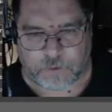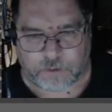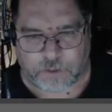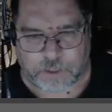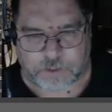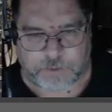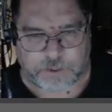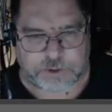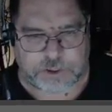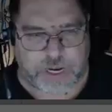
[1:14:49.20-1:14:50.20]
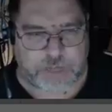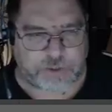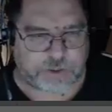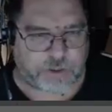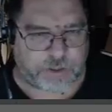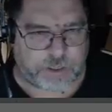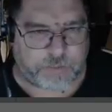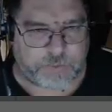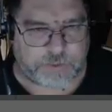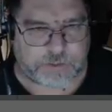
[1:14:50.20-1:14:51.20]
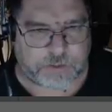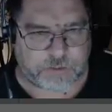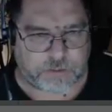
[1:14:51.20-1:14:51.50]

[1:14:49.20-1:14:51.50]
Yeah, I could spend a day just cleaning up this thing.